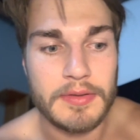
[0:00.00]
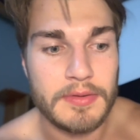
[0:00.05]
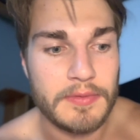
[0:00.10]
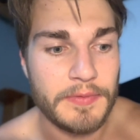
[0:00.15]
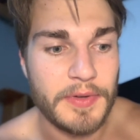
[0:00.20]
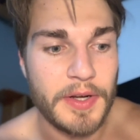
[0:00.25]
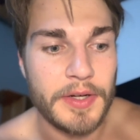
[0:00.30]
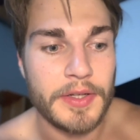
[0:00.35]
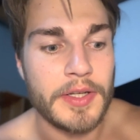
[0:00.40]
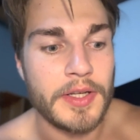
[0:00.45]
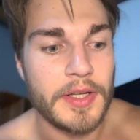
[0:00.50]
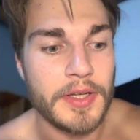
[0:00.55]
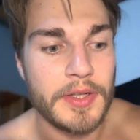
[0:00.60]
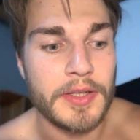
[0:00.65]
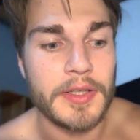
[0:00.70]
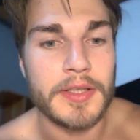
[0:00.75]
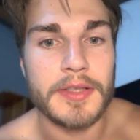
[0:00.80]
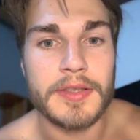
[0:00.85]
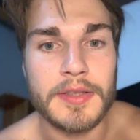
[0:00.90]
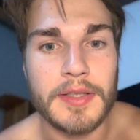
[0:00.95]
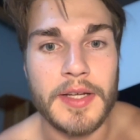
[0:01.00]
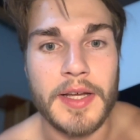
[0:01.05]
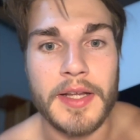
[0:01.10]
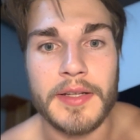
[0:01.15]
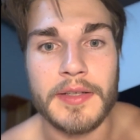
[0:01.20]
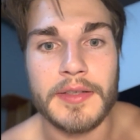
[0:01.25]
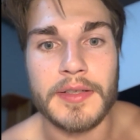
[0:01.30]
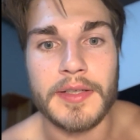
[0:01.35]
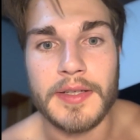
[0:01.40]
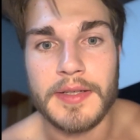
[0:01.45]
fucking kill it.
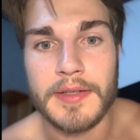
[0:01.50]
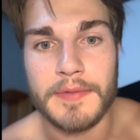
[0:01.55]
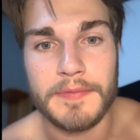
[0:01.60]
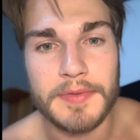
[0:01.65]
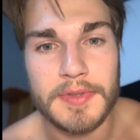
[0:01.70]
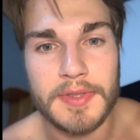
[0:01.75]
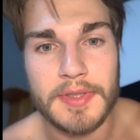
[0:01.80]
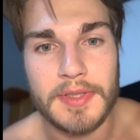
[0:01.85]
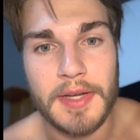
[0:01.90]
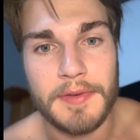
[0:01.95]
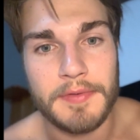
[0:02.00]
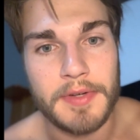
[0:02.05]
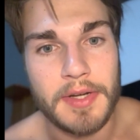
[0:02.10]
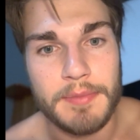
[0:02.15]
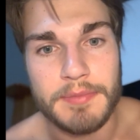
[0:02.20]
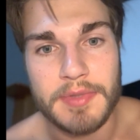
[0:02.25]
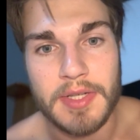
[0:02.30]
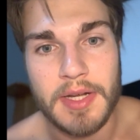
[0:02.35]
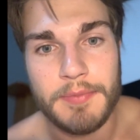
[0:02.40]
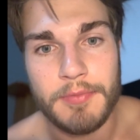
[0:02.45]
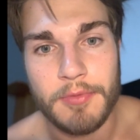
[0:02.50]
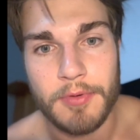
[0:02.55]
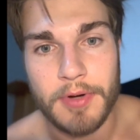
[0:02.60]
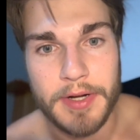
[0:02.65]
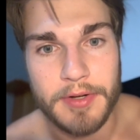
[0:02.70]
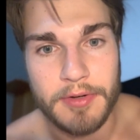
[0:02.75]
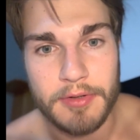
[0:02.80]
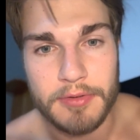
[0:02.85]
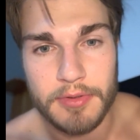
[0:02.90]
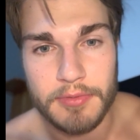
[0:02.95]
And if stuff comes up where
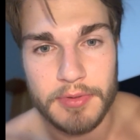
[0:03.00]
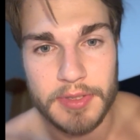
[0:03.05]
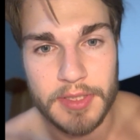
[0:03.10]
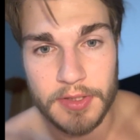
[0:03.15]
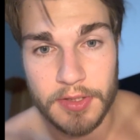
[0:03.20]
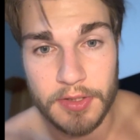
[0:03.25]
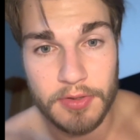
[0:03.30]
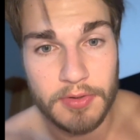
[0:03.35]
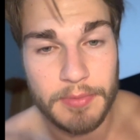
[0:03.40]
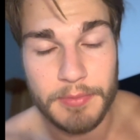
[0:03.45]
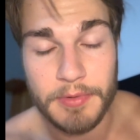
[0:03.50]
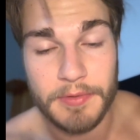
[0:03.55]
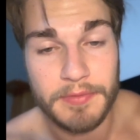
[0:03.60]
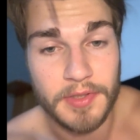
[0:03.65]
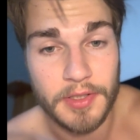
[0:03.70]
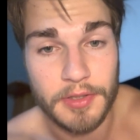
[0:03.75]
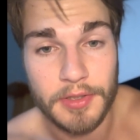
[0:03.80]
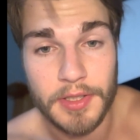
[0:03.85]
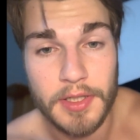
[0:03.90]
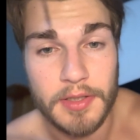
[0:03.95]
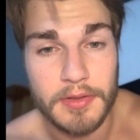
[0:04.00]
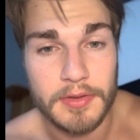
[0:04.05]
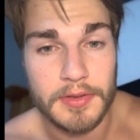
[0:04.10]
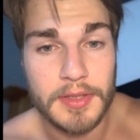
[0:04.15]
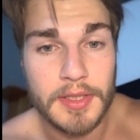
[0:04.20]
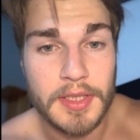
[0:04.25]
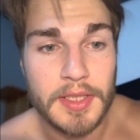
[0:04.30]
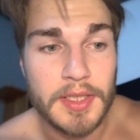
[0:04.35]
I don't know what to do, I'm going to figure it out.